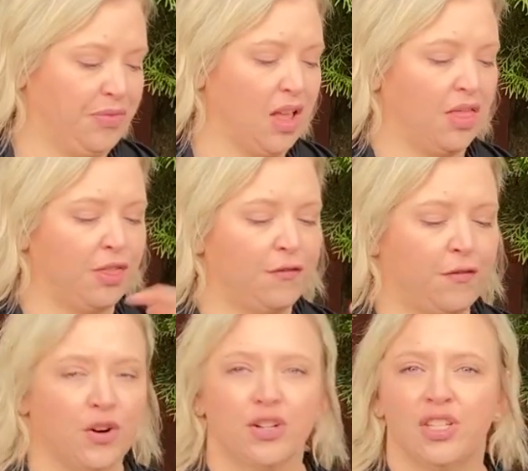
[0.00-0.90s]
The
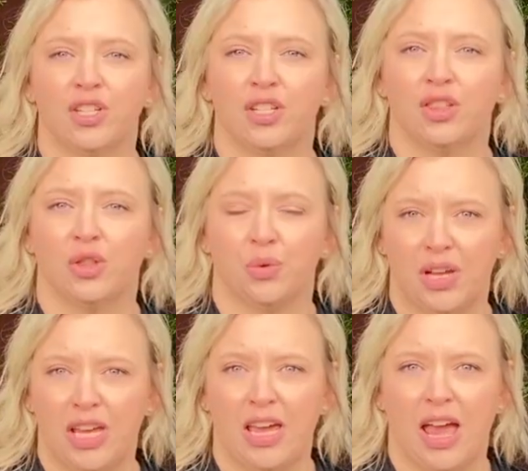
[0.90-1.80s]
first
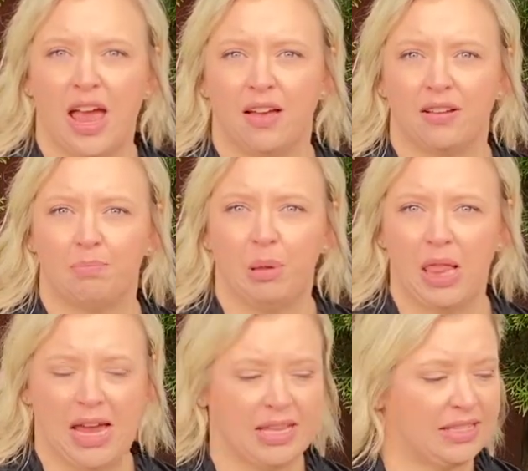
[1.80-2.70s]
3
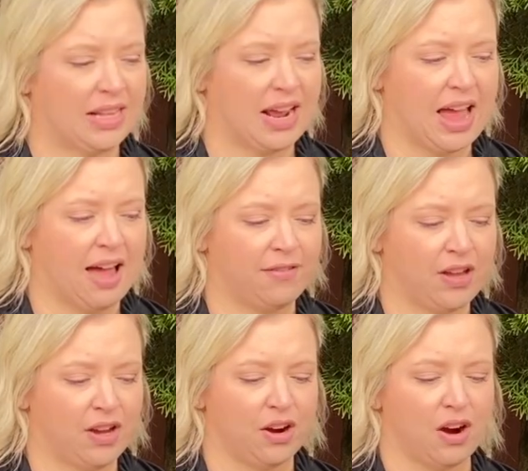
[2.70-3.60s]
plants that I have
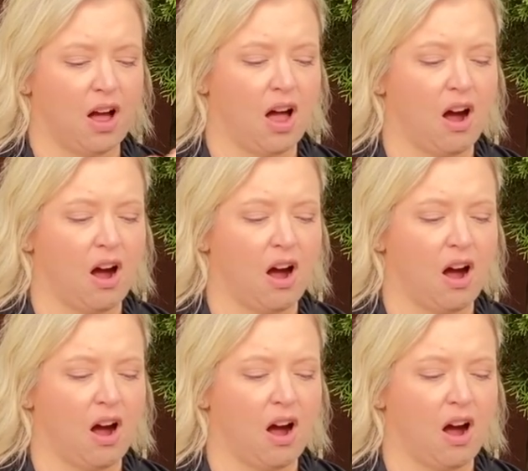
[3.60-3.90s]
here